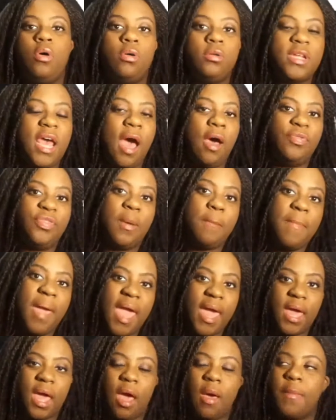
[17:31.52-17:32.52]
pulled out the
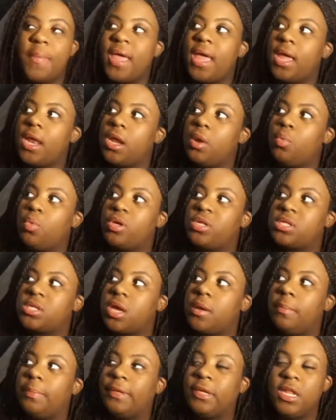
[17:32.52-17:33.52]
makeup, and it was
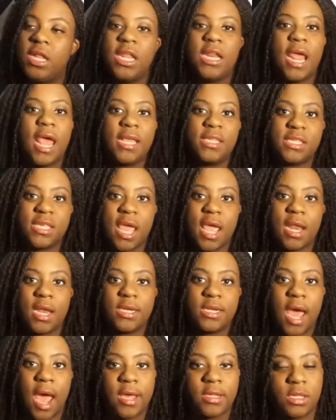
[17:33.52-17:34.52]
completely not
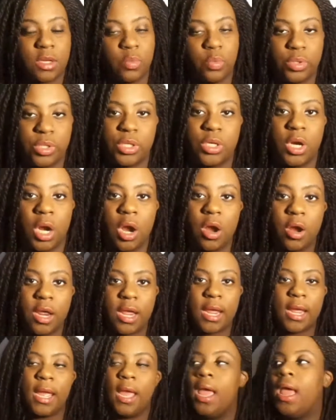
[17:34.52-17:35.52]
sanitized. It was
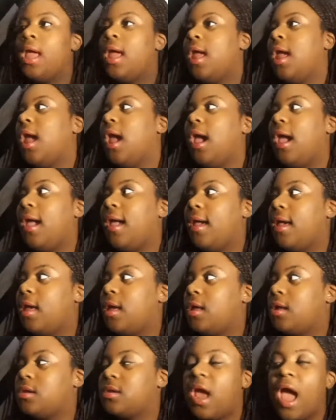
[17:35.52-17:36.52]
dirty,
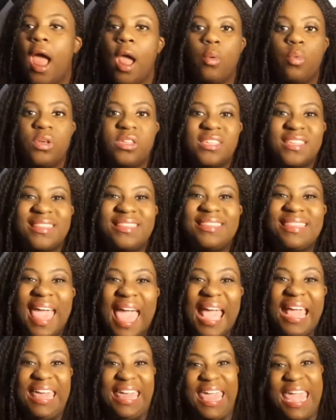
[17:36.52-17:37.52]
and I was
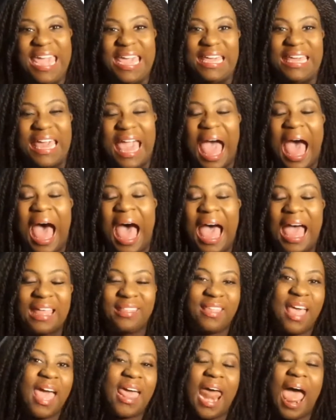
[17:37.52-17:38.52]
thanking God
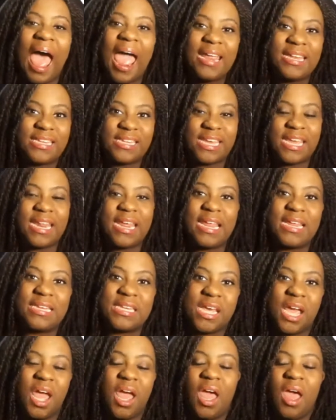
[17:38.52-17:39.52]
that I
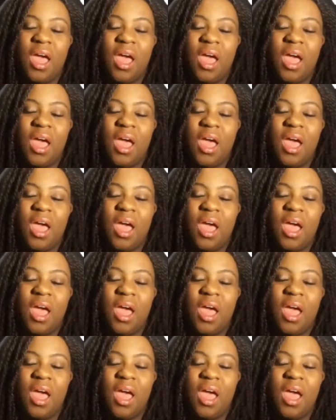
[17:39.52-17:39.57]
didn't